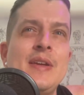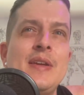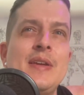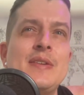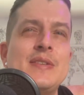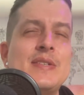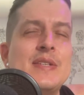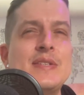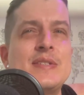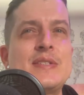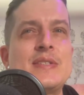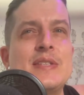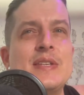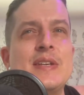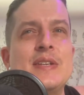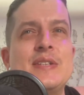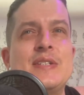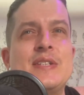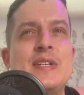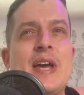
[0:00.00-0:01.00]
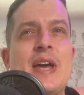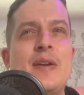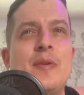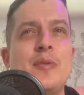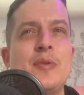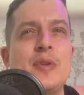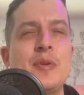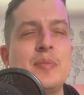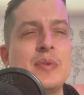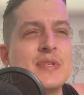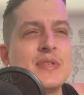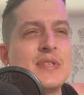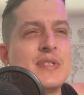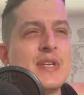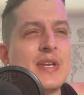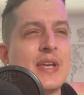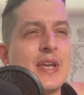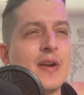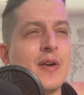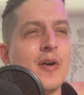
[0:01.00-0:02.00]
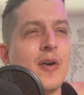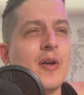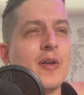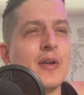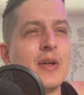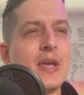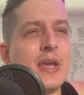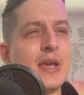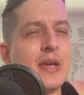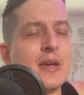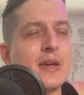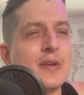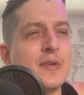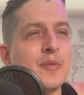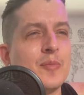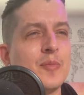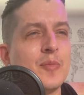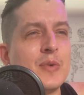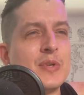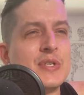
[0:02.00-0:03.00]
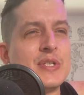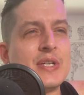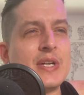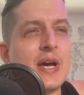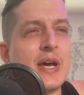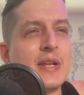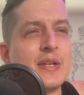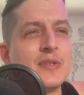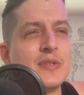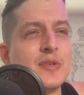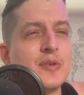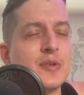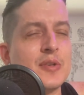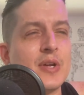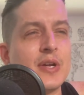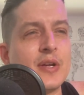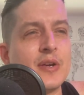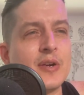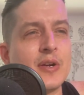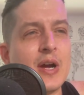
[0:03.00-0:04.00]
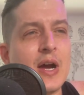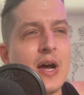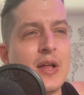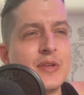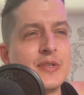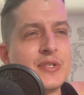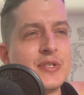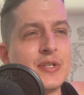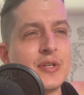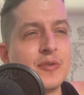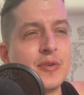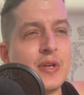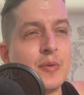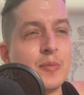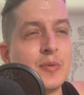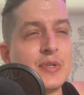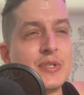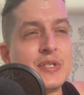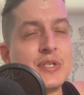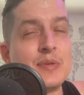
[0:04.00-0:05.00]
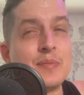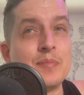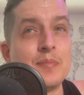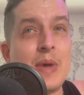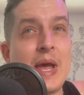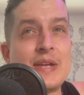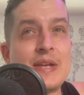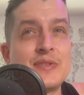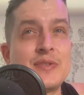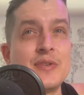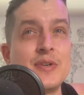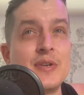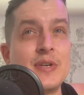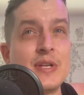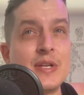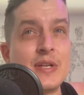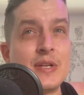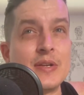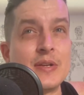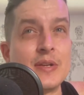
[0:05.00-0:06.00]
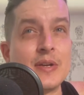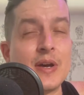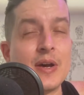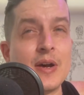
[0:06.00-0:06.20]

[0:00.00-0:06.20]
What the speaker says: since then she hadn't really been sick at all. And when she got into like her college degree, which she mastered in